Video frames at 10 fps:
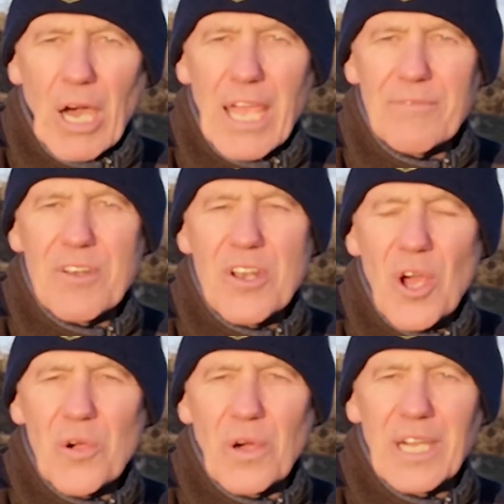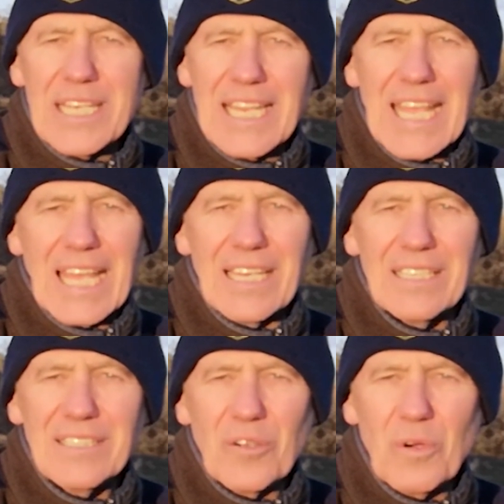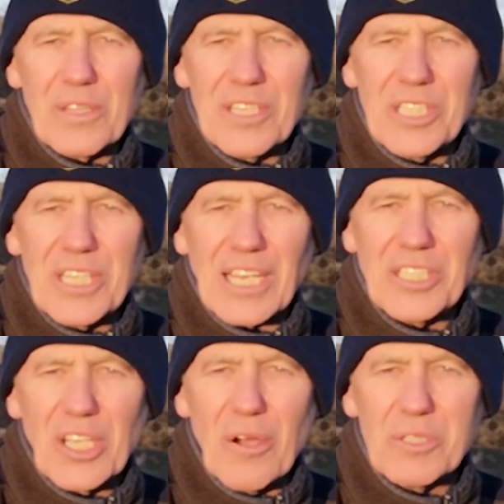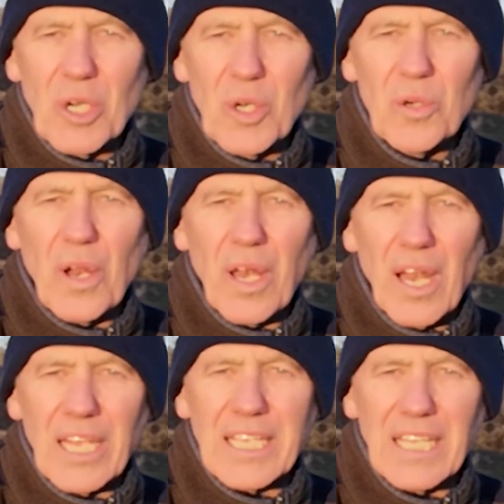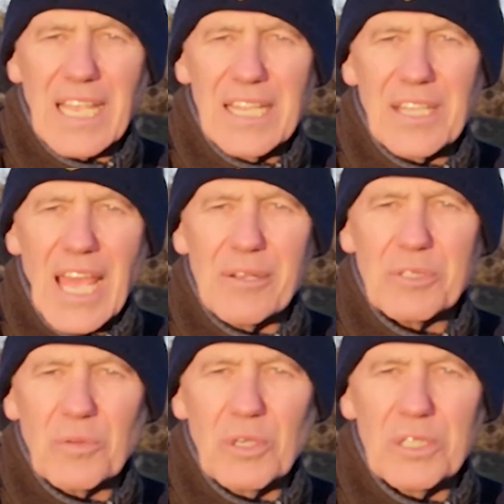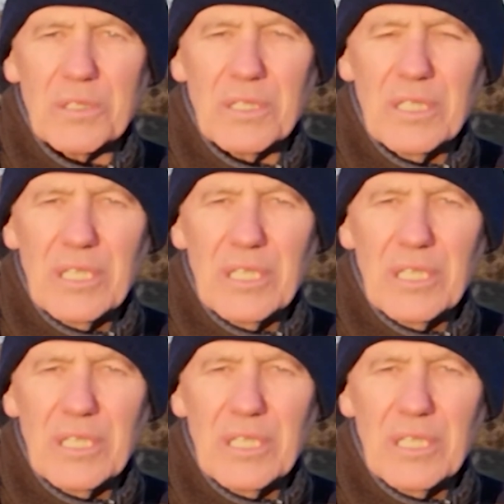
I have no idea what this is actually going to look like in the outer world,